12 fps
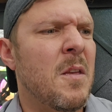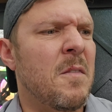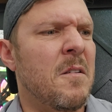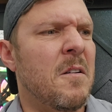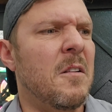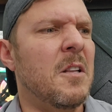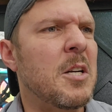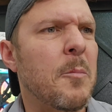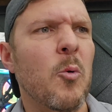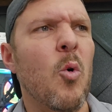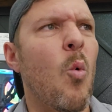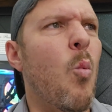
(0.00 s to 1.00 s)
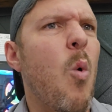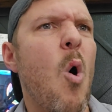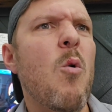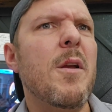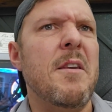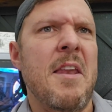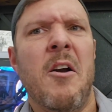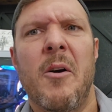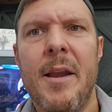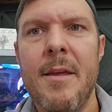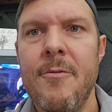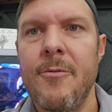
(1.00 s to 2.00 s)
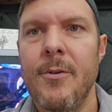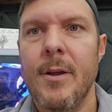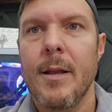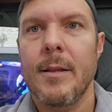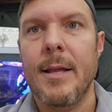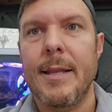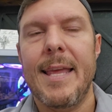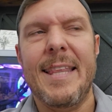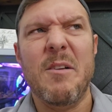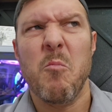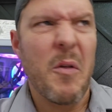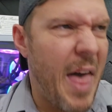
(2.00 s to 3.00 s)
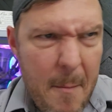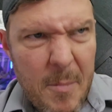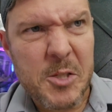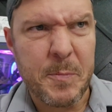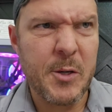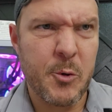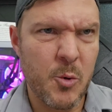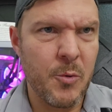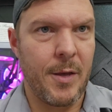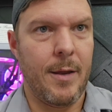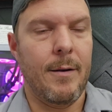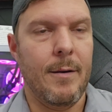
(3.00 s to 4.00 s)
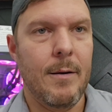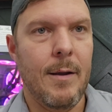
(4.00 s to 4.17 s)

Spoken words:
liberal woke narrative, that, well, that must be true then.